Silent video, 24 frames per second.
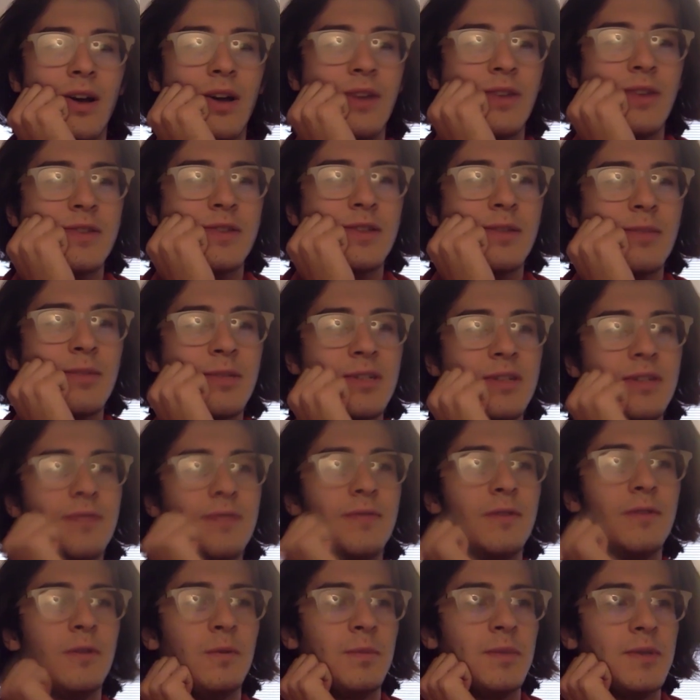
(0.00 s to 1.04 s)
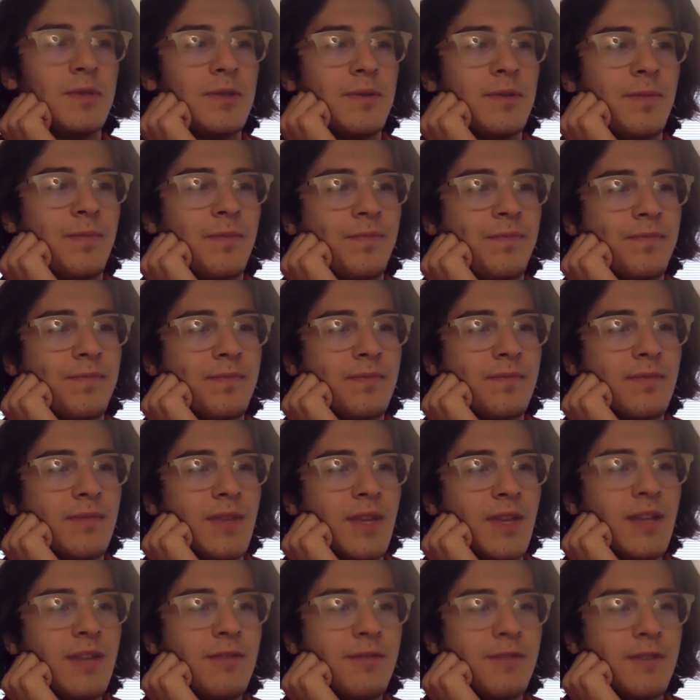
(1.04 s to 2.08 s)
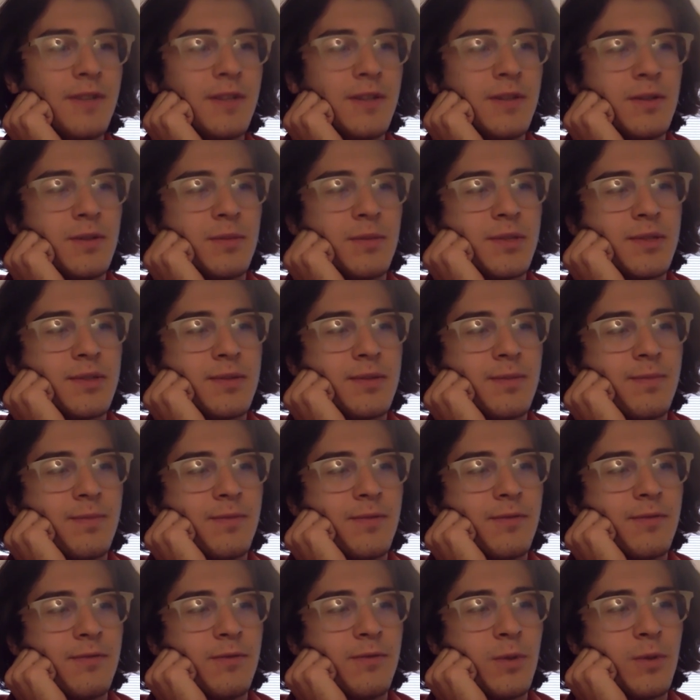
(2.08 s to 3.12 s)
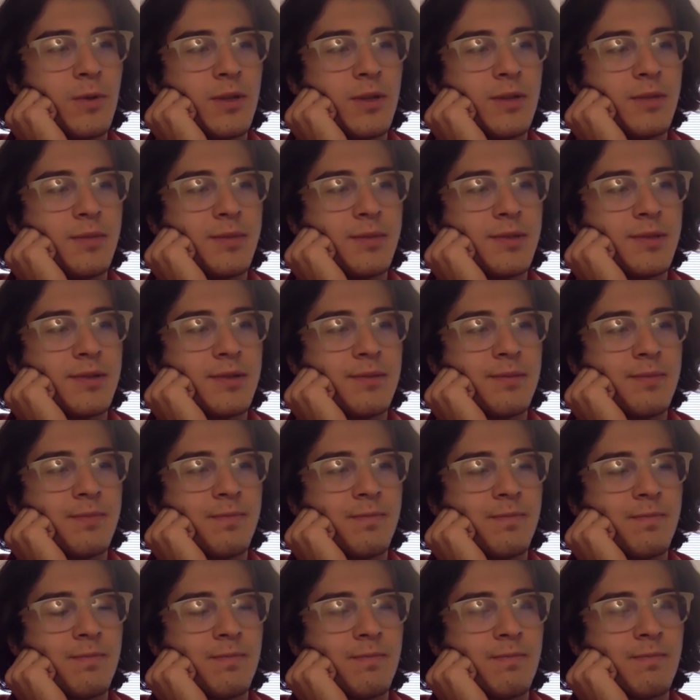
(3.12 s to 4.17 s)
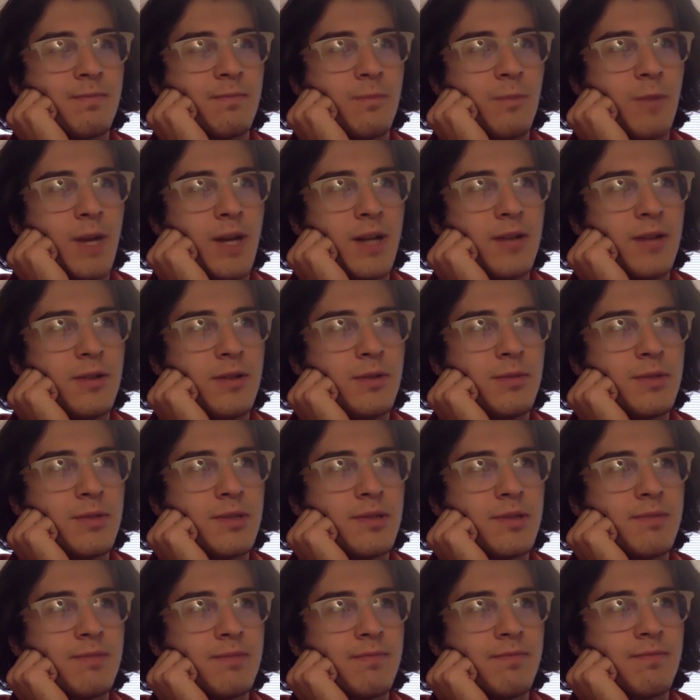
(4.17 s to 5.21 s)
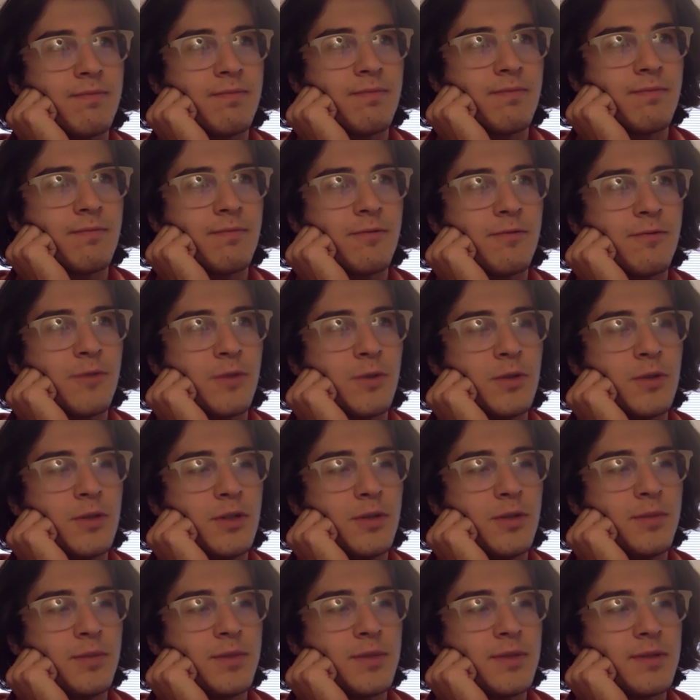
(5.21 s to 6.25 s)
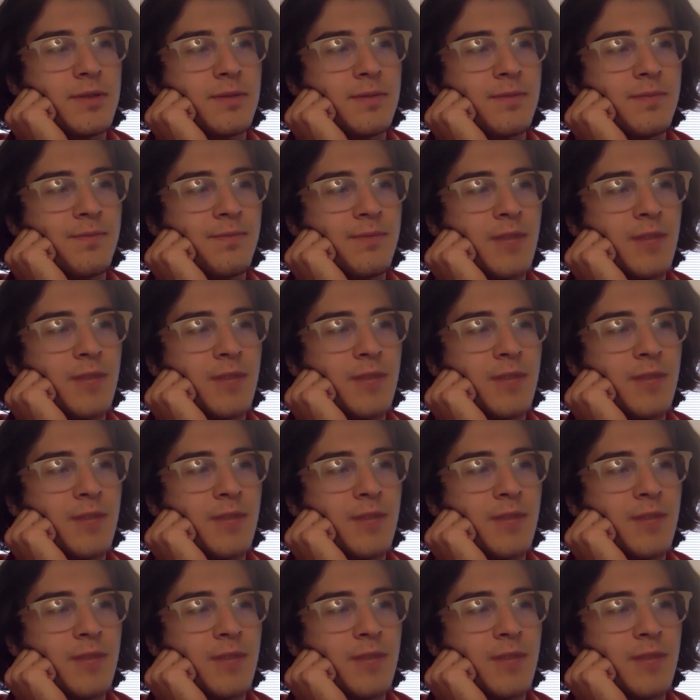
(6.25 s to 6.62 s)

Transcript: On the subject of loops, infinite loops, for loops, while loops, Froot Loops.